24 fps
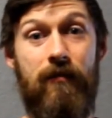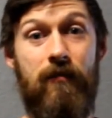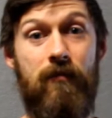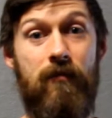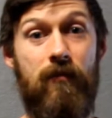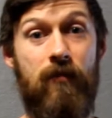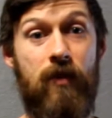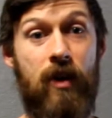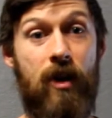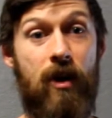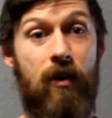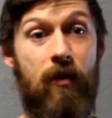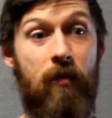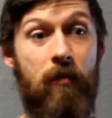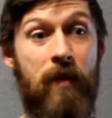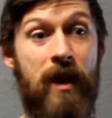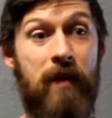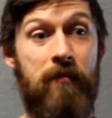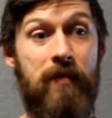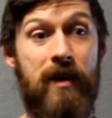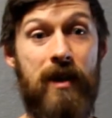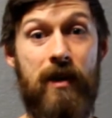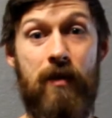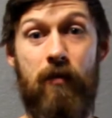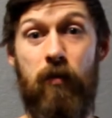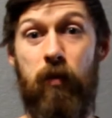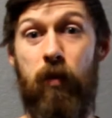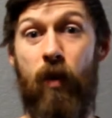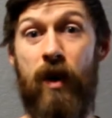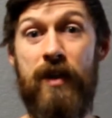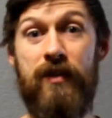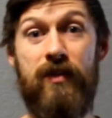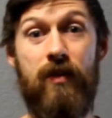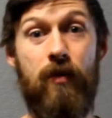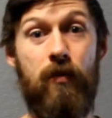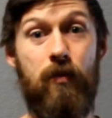maybe
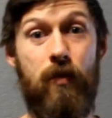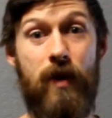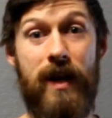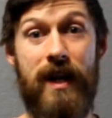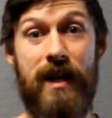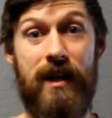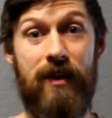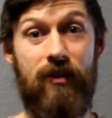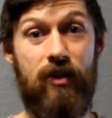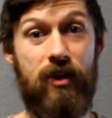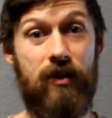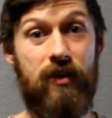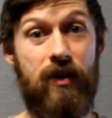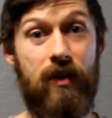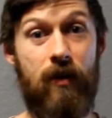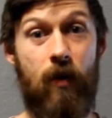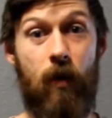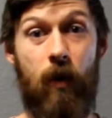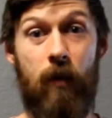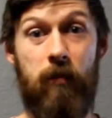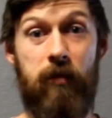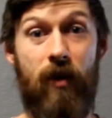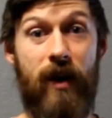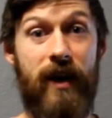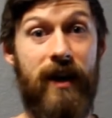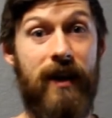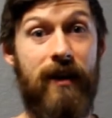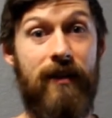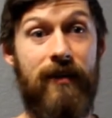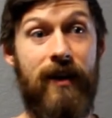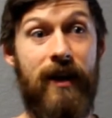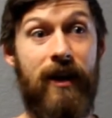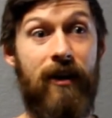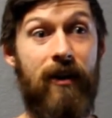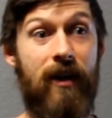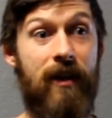once a week, just incorporating in
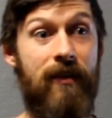there,